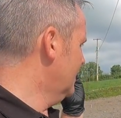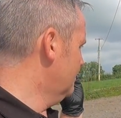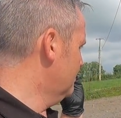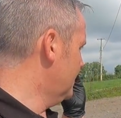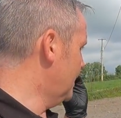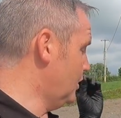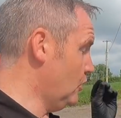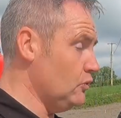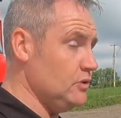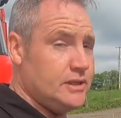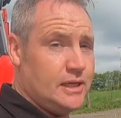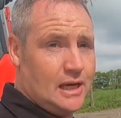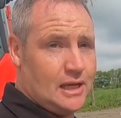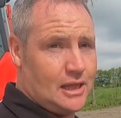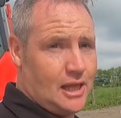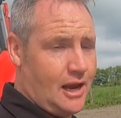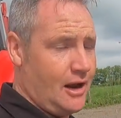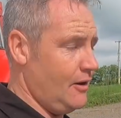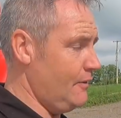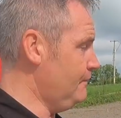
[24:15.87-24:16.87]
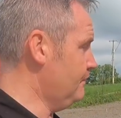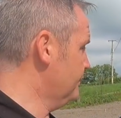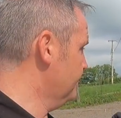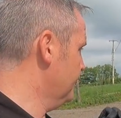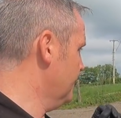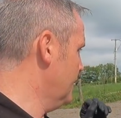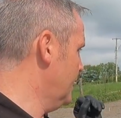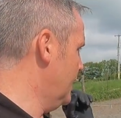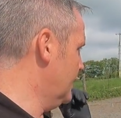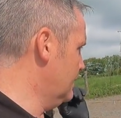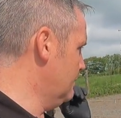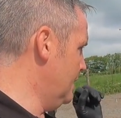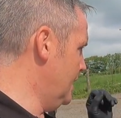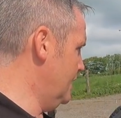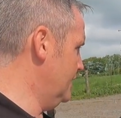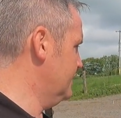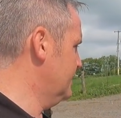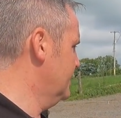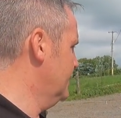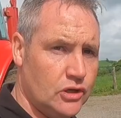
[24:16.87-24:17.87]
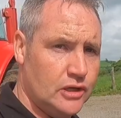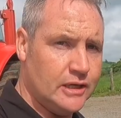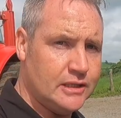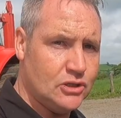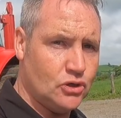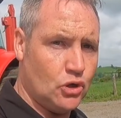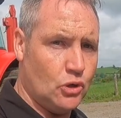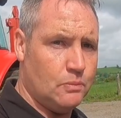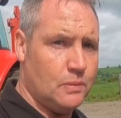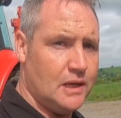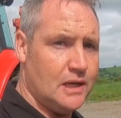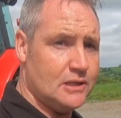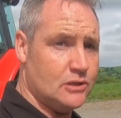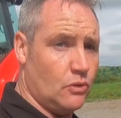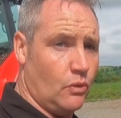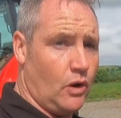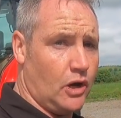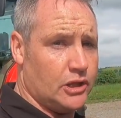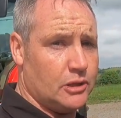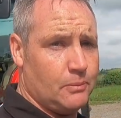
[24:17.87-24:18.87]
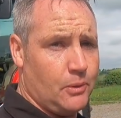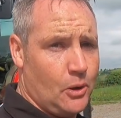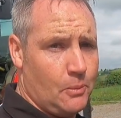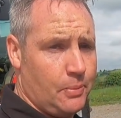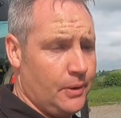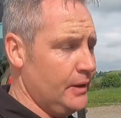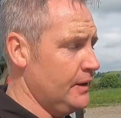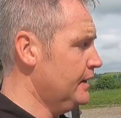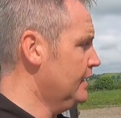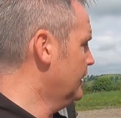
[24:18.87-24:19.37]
But I don't see it there at the minute. Other things it could be is a water pump.